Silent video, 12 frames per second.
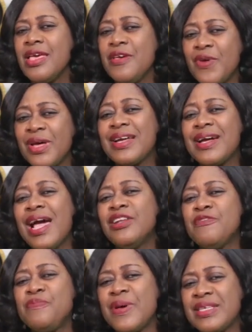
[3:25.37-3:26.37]
If you're the kind
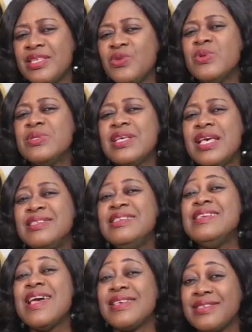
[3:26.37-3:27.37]
of person who says
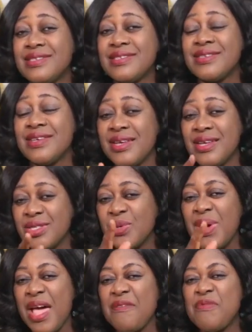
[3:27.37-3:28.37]
yes
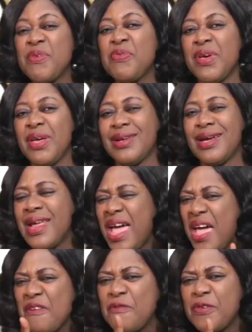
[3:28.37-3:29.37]
to everything and
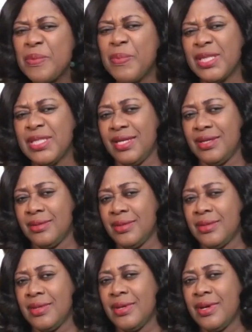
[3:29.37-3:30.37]
everybody
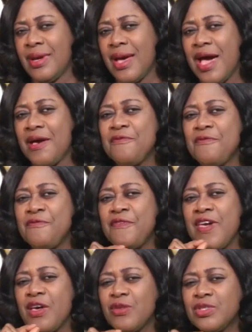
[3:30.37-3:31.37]
and
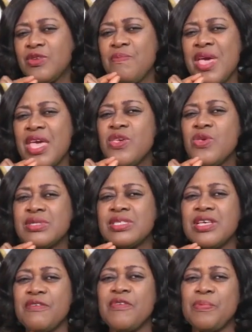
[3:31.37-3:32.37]
fail to make
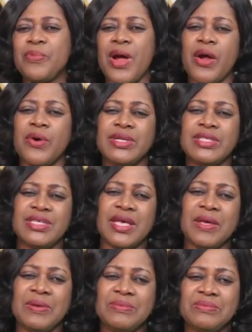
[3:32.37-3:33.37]
yourself a
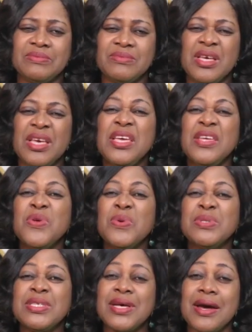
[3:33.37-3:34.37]
priority, in
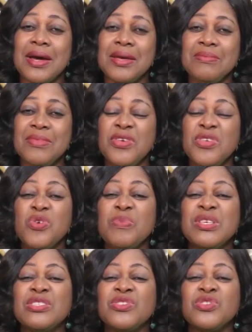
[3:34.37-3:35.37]
no time you'll
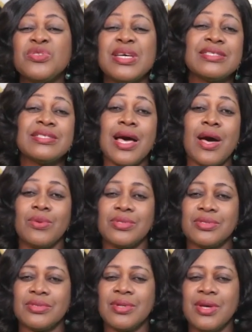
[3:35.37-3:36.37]
be stressed out
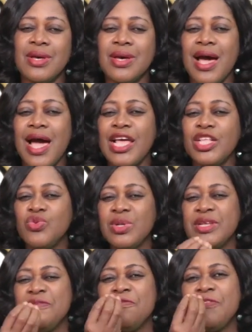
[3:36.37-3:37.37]
and it
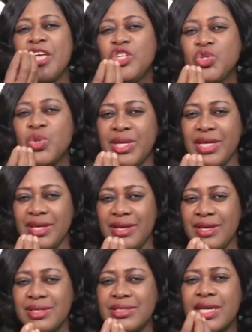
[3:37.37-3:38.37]
will eventually
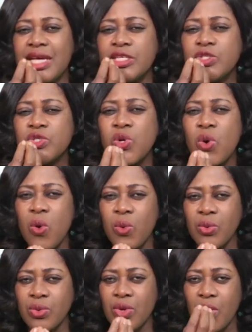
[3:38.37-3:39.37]
take a
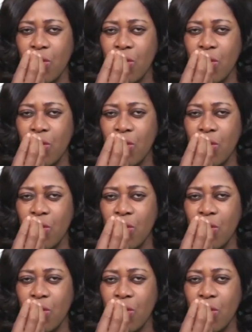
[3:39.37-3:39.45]
toll